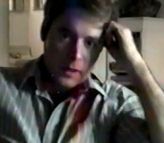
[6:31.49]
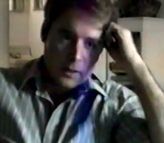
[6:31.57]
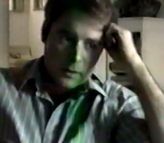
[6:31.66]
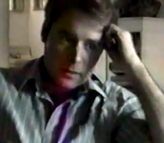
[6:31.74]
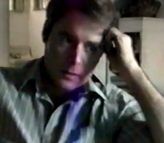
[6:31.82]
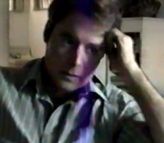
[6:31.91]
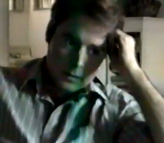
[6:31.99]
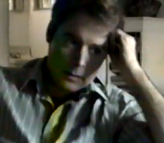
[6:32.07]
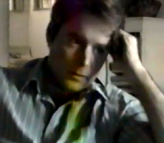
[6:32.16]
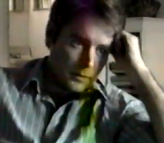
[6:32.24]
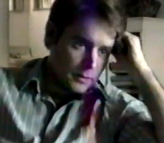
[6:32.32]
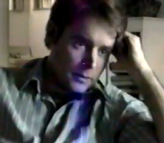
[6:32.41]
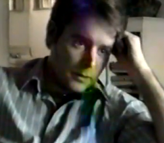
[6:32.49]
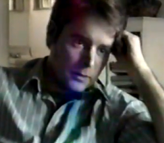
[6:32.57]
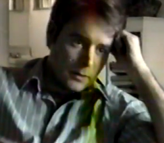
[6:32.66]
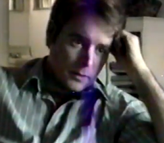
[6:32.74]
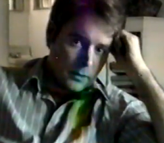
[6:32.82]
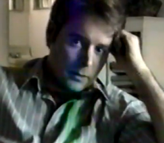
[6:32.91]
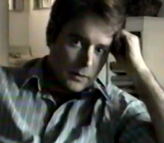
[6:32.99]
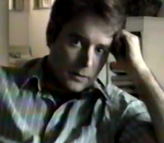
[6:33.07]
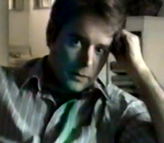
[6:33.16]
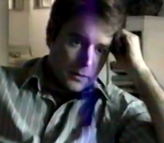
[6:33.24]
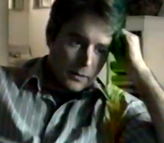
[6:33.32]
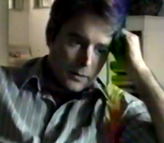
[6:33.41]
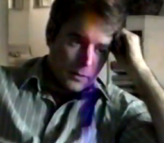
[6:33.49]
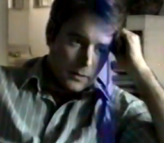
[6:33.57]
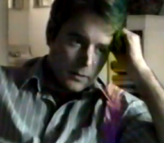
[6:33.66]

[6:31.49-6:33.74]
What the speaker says: Nobody speaks.